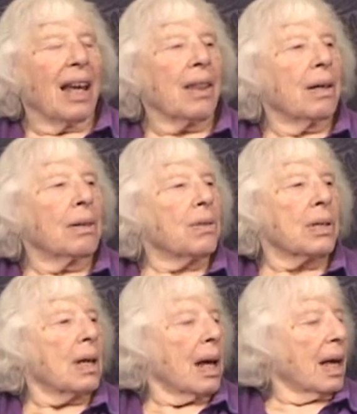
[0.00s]
In those
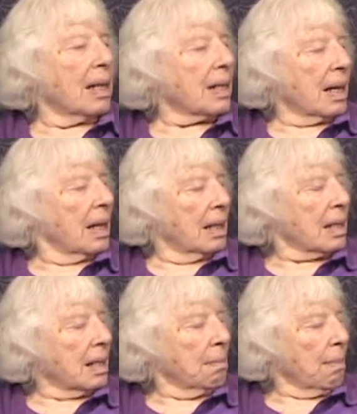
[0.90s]
days, and
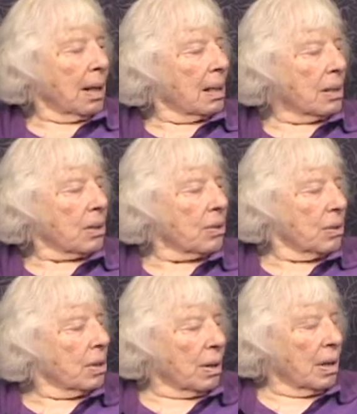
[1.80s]
it's in my
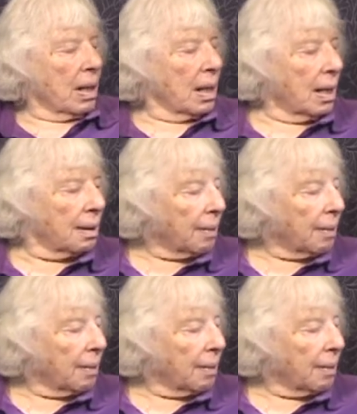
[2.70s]
story,